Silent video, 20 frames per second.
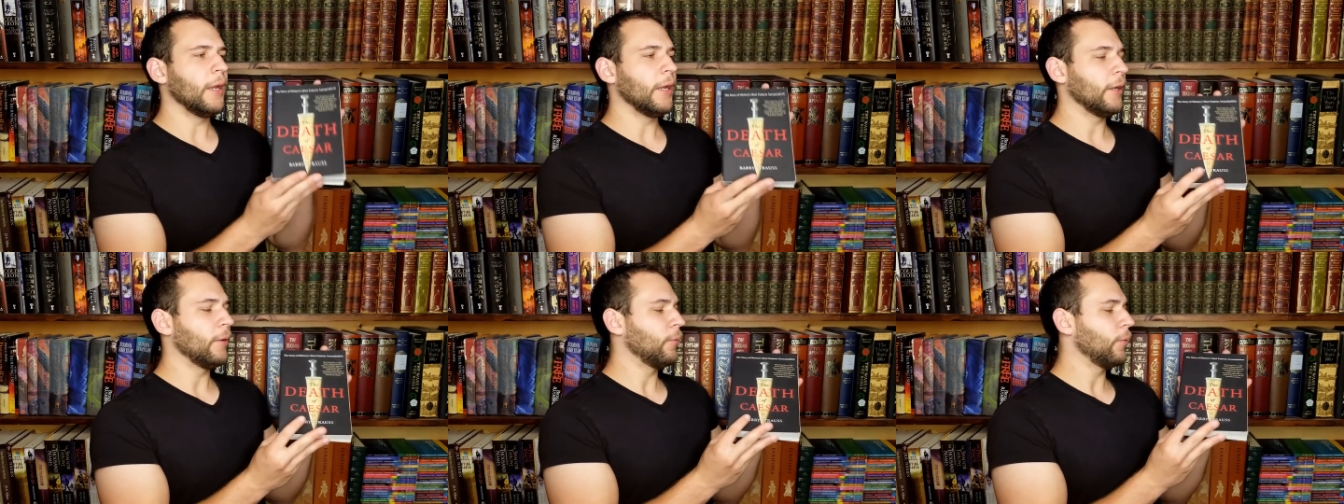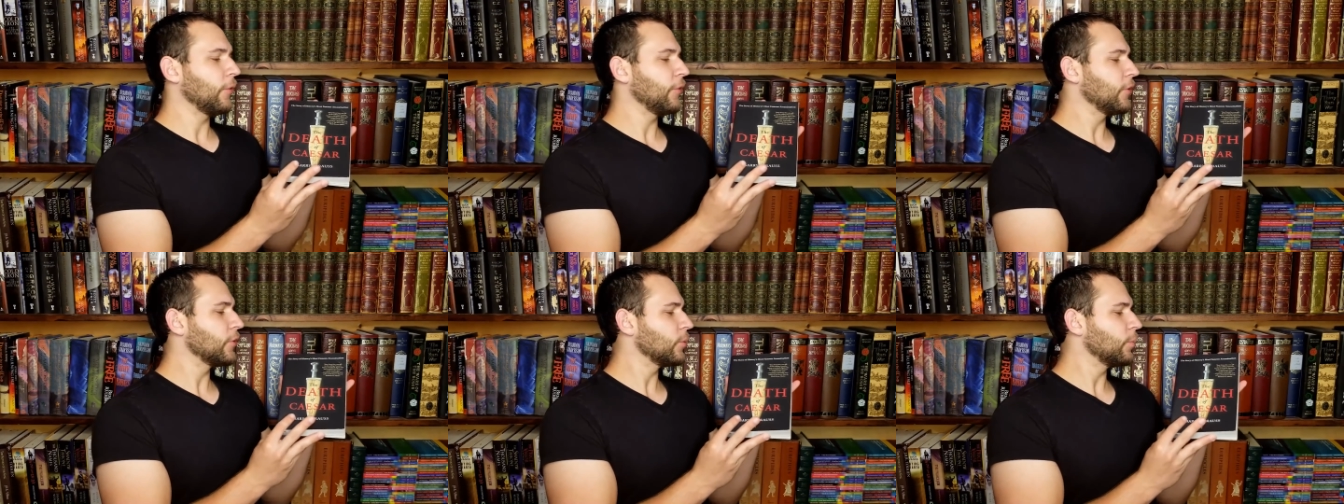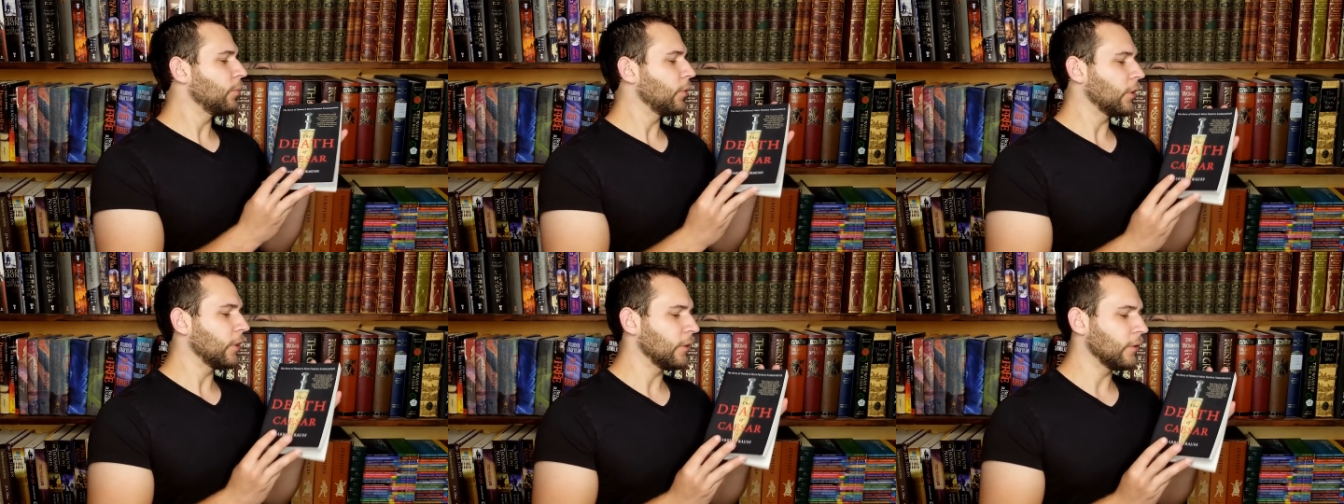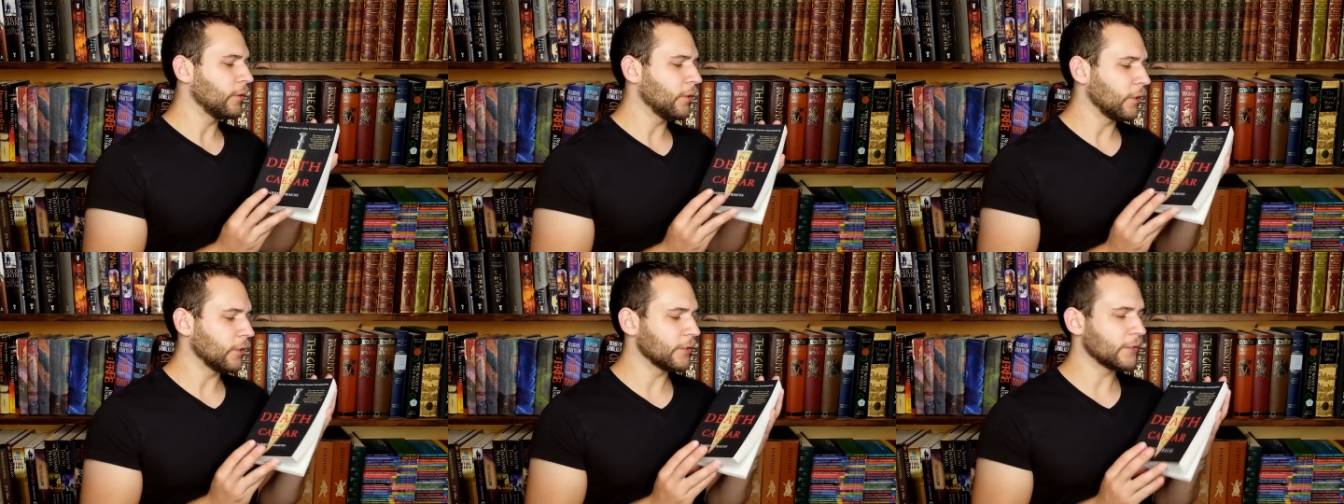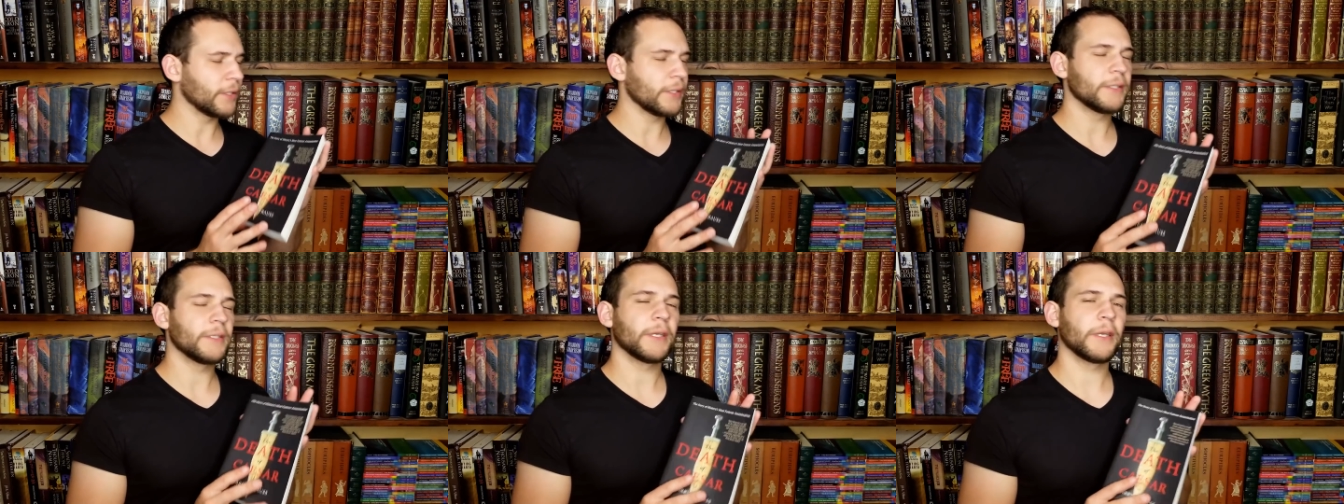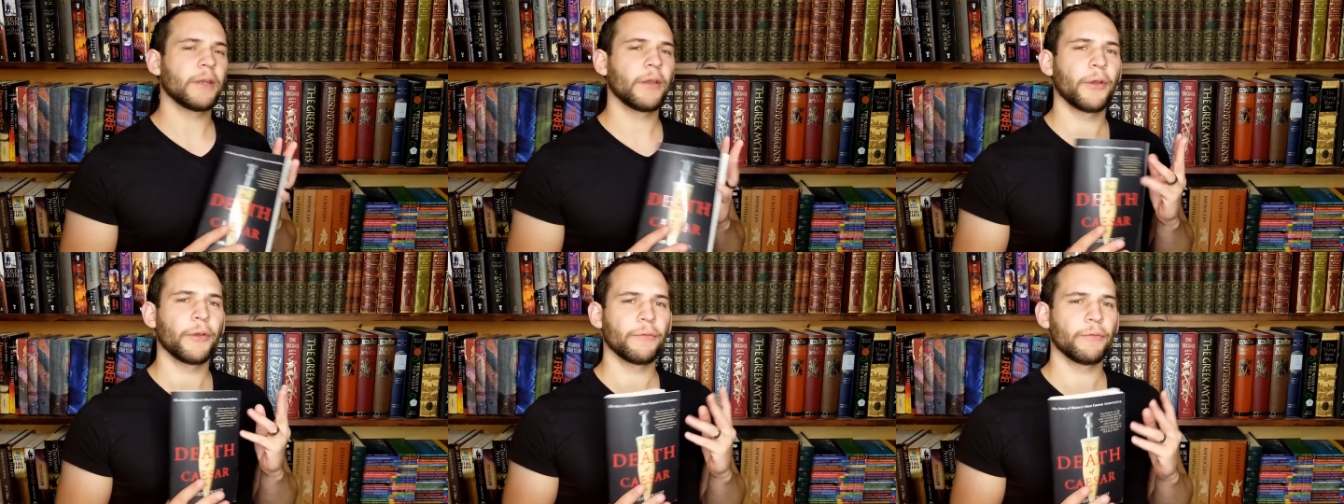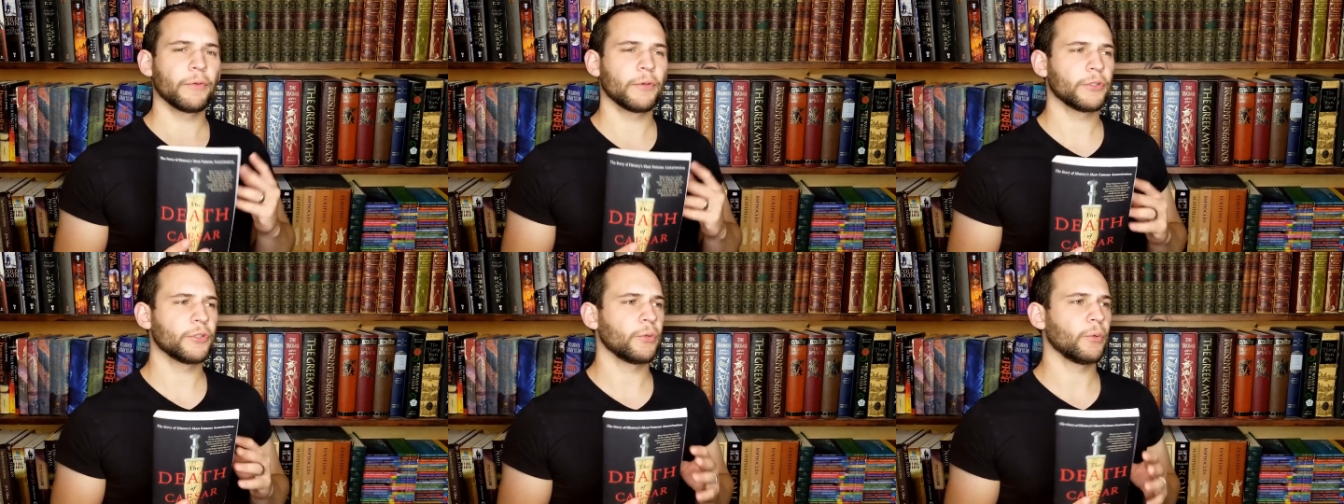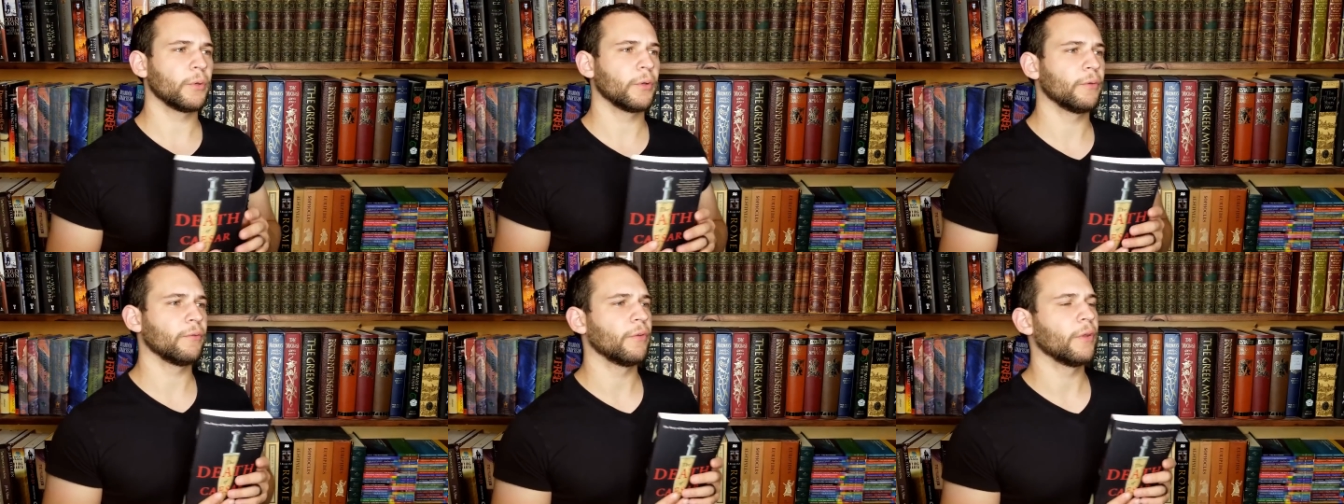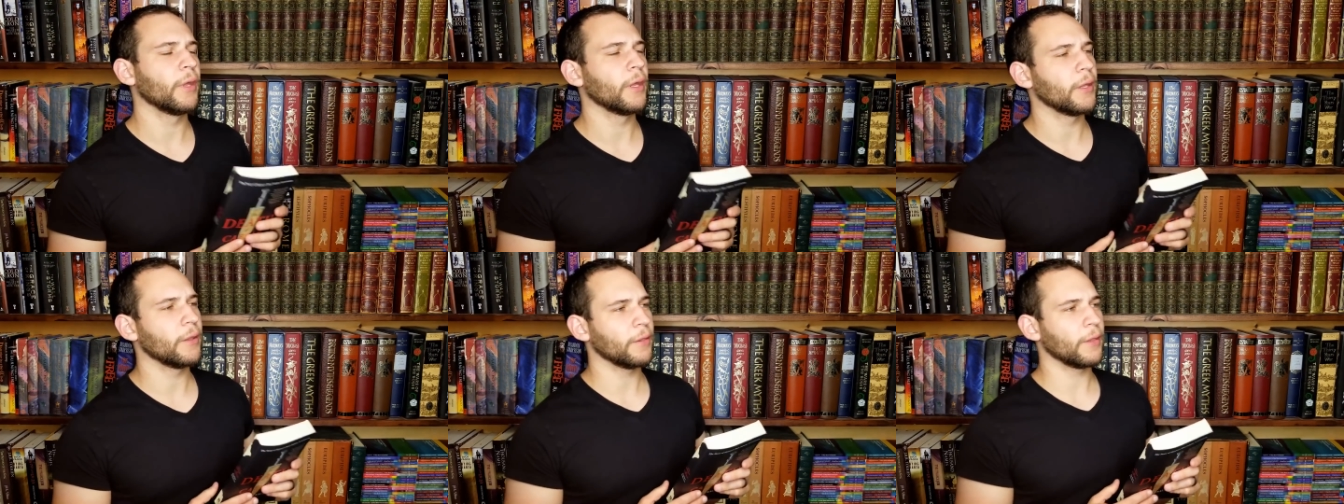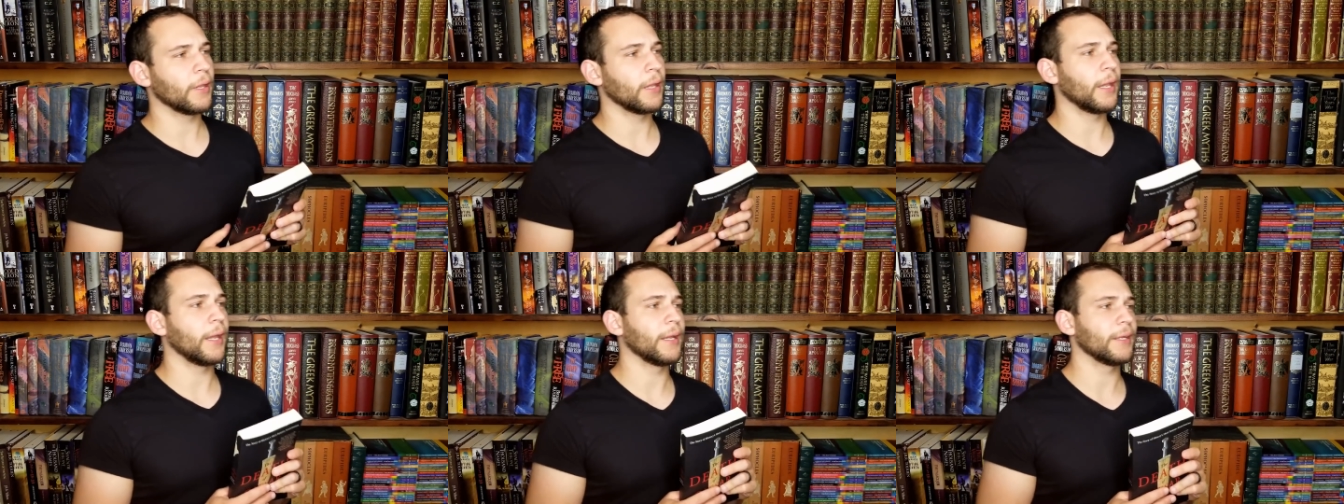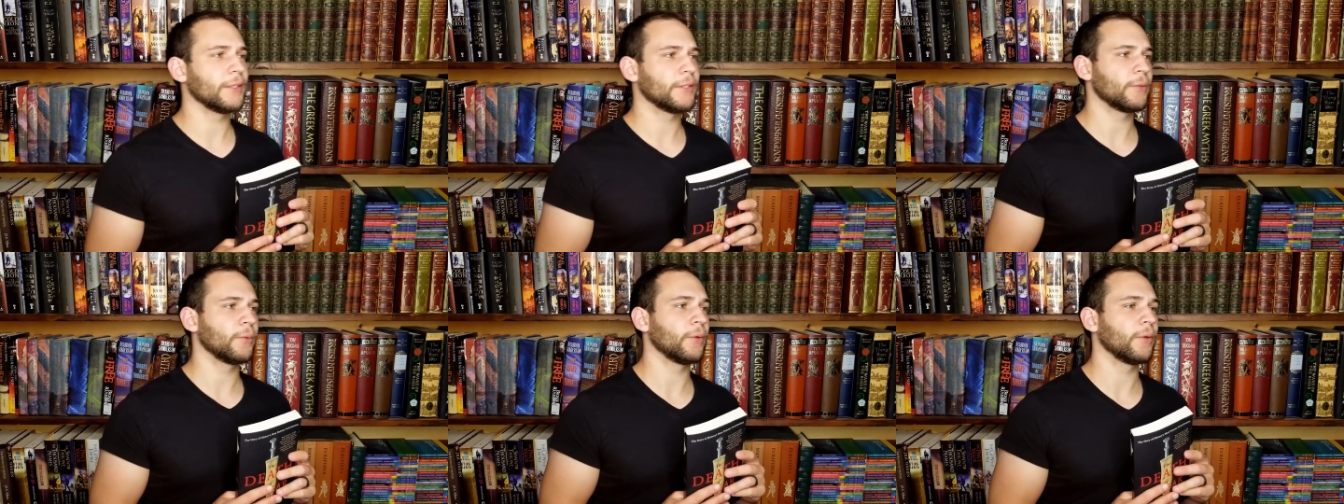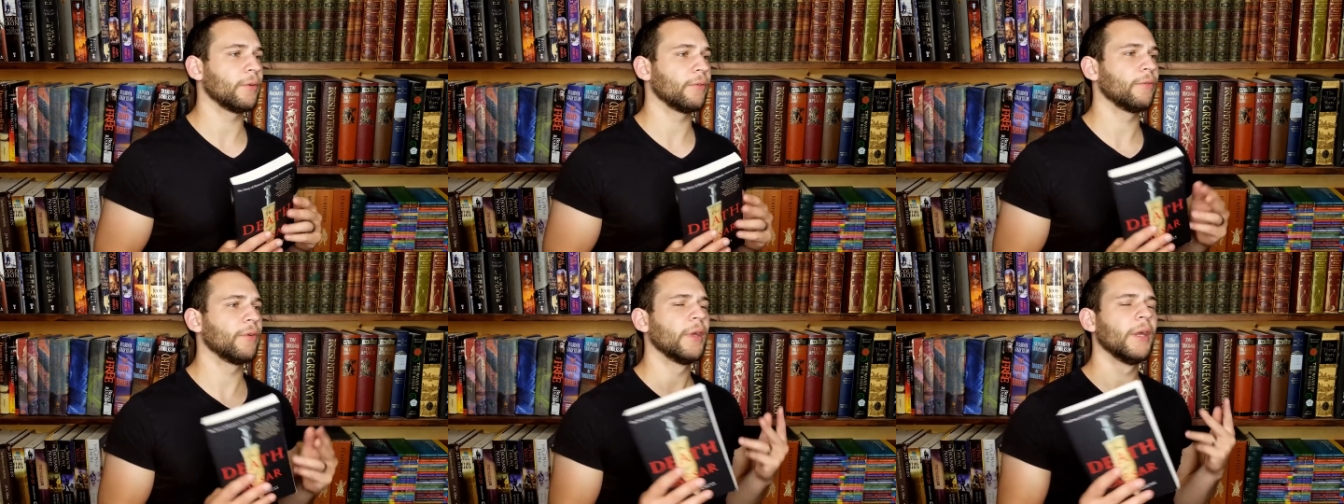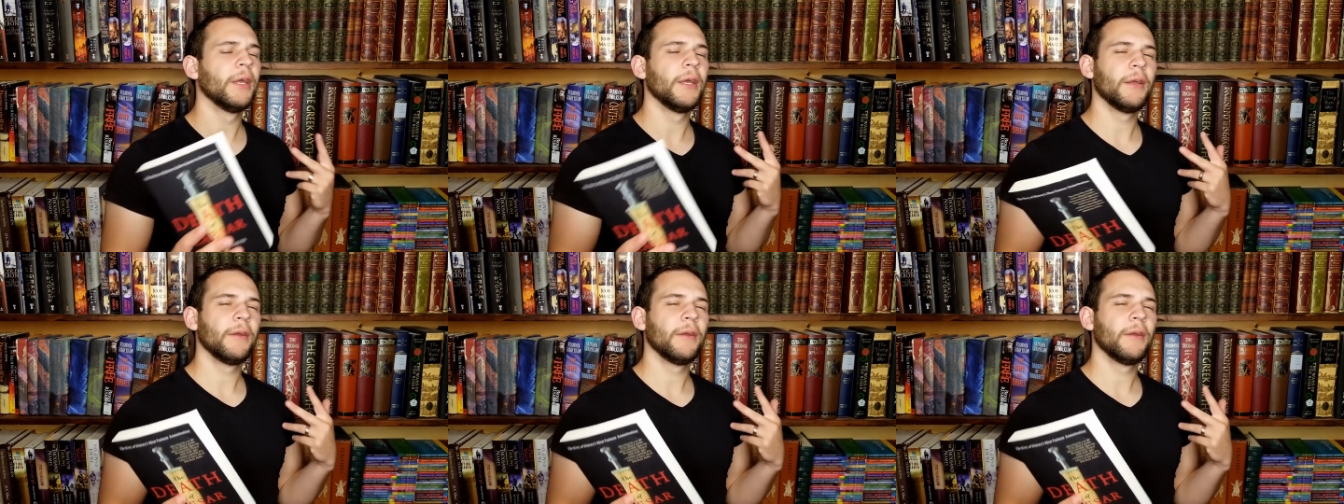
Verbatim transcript: And what this book does is it covers sort of the last sort of